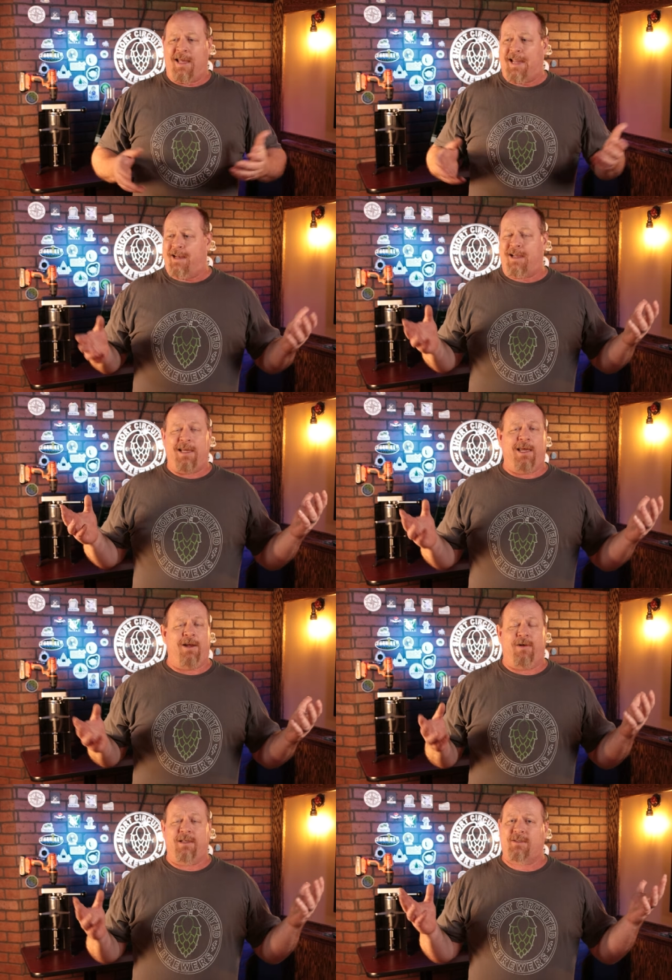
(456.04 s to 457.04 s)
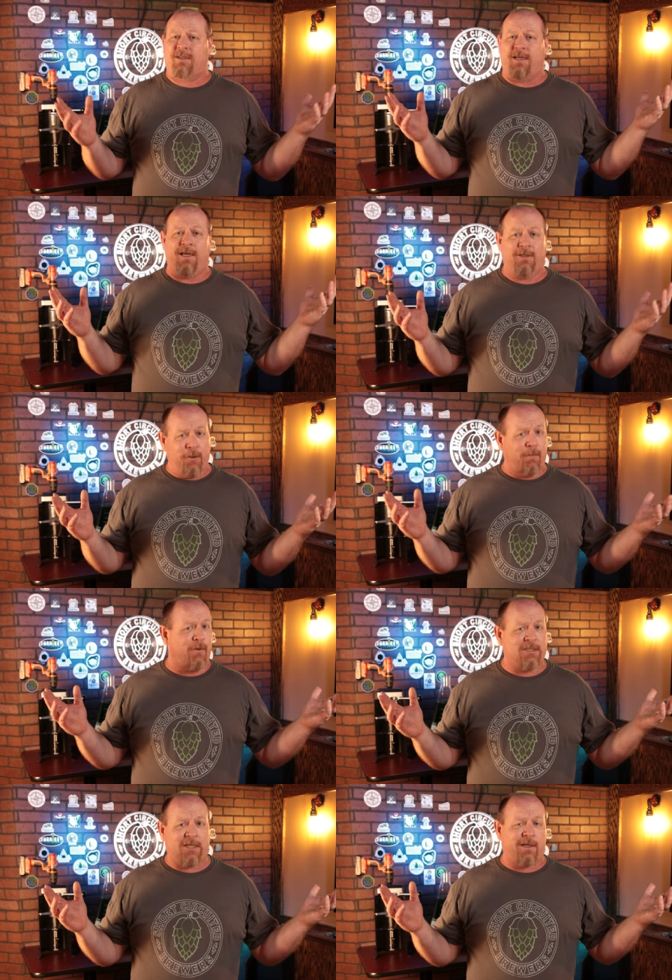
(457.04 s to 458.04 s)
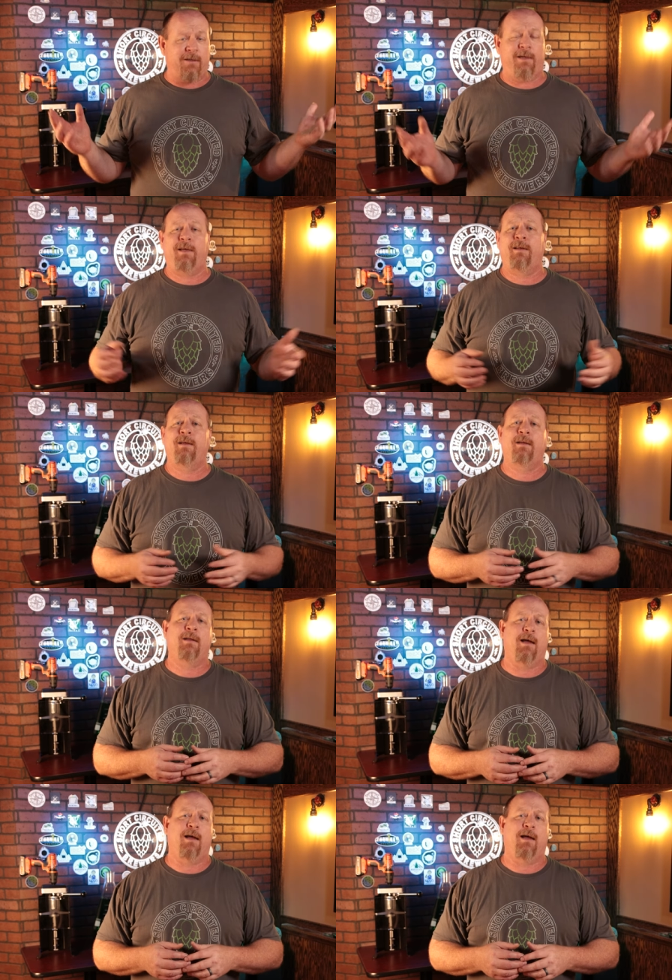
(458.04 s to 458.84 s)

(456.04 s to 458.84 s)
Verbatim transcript: And you know, it's super easy to clean.